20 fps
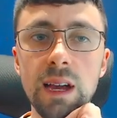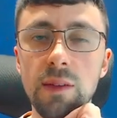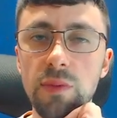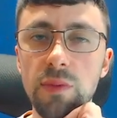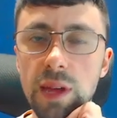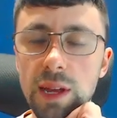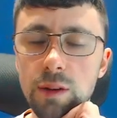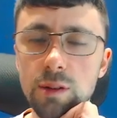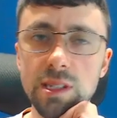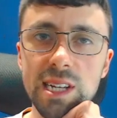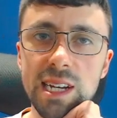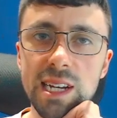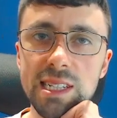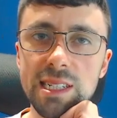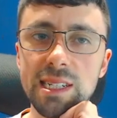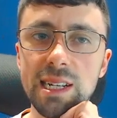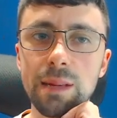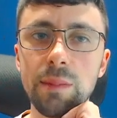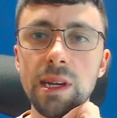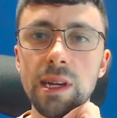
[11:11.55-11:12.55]
They're not
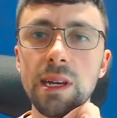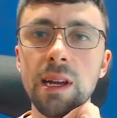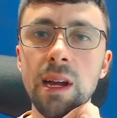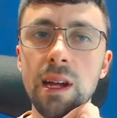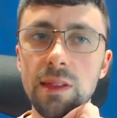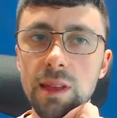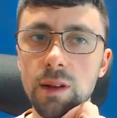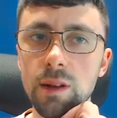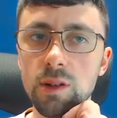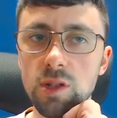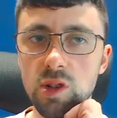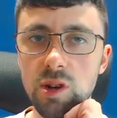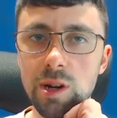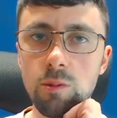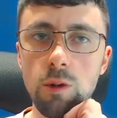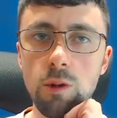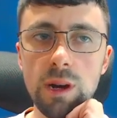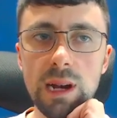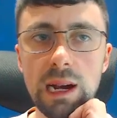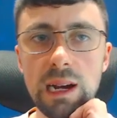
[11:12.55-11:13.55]
testing me, they're not trying to
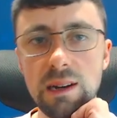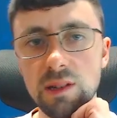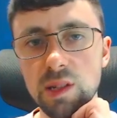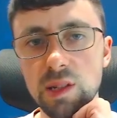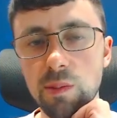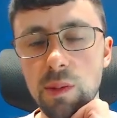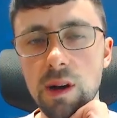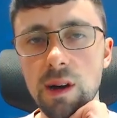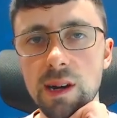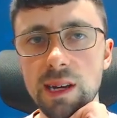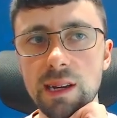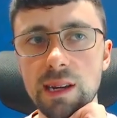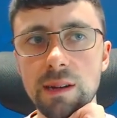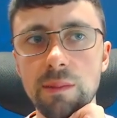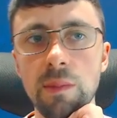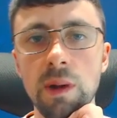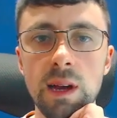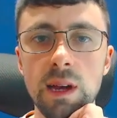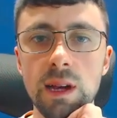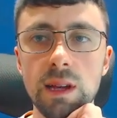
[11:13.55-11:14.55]
work out how smart I am,
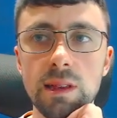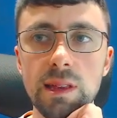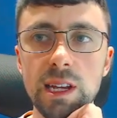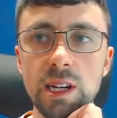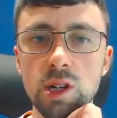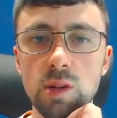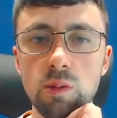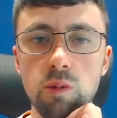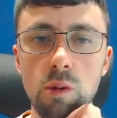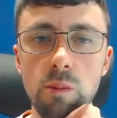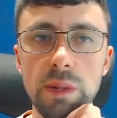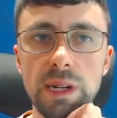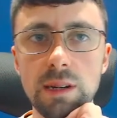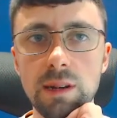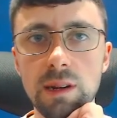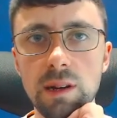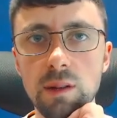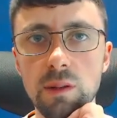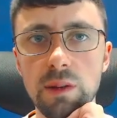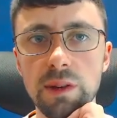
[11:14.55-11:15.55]
they just want me to
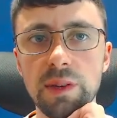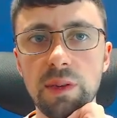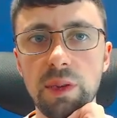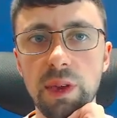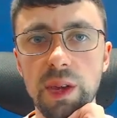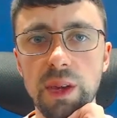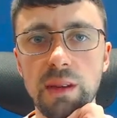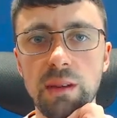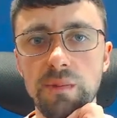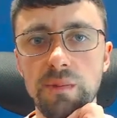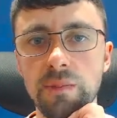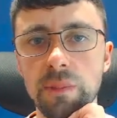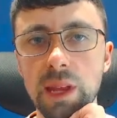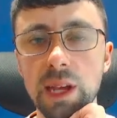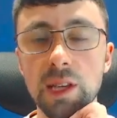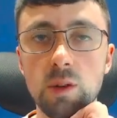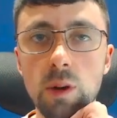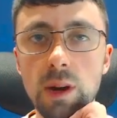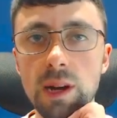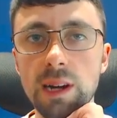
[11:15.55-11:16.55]
do this thing
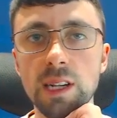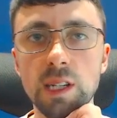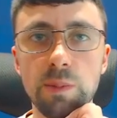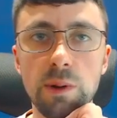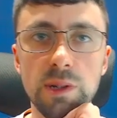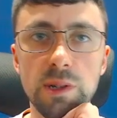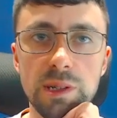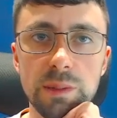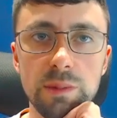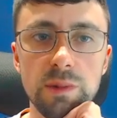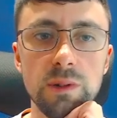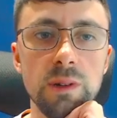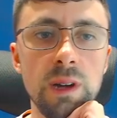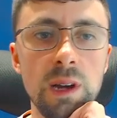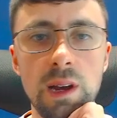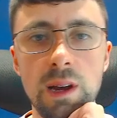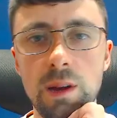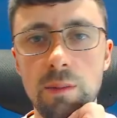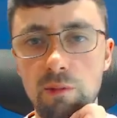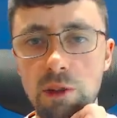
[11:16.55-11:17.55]
as quickly as possible,
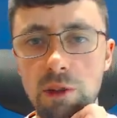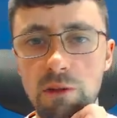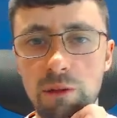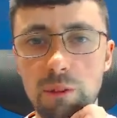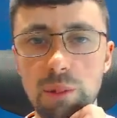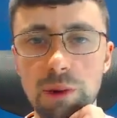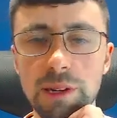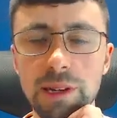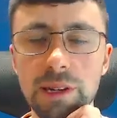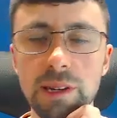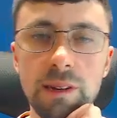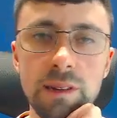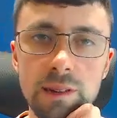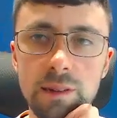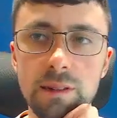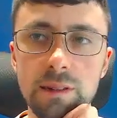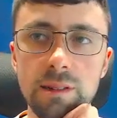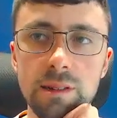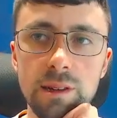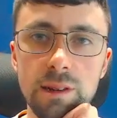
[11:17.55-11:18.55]
preferably,
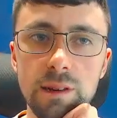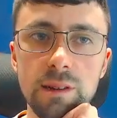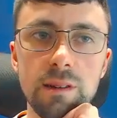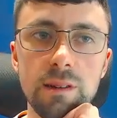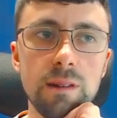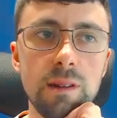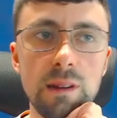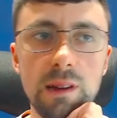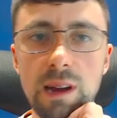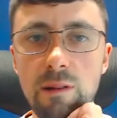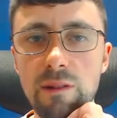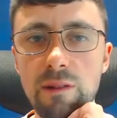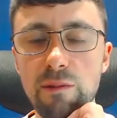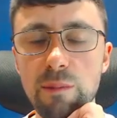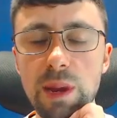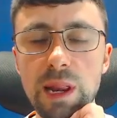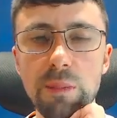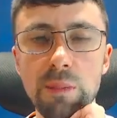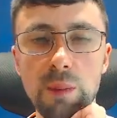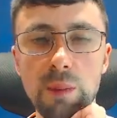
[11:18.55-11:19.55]
you know, however
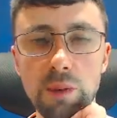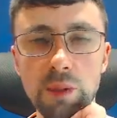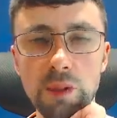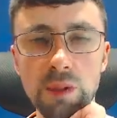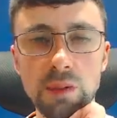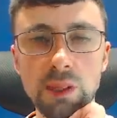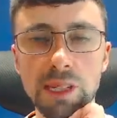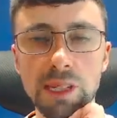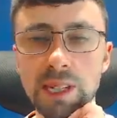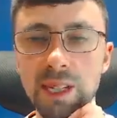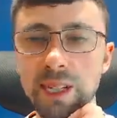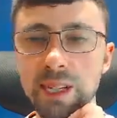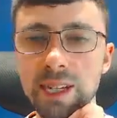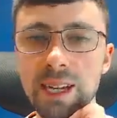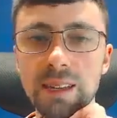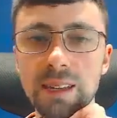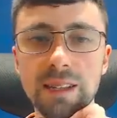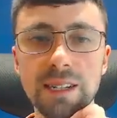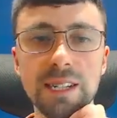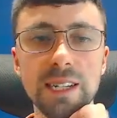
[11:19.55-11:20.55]
many points on the ticket,
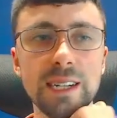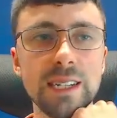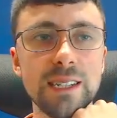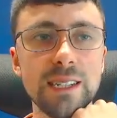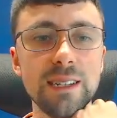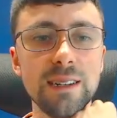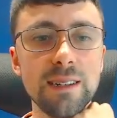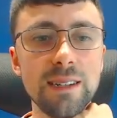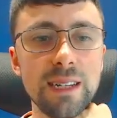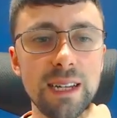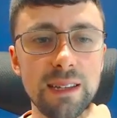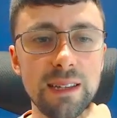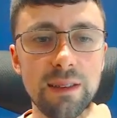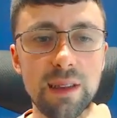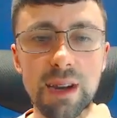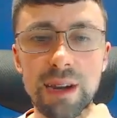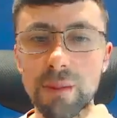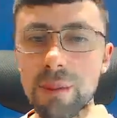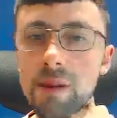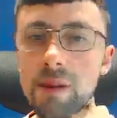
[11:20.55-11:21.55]
get the ticket done in
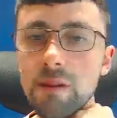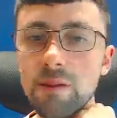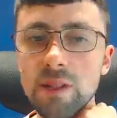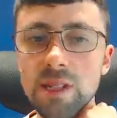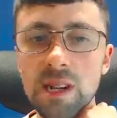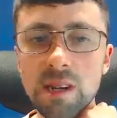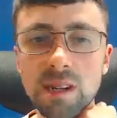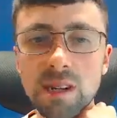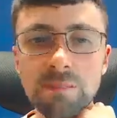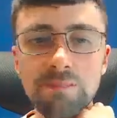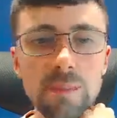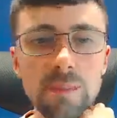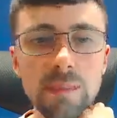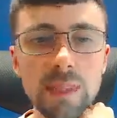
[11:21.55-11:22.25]
that amount of time.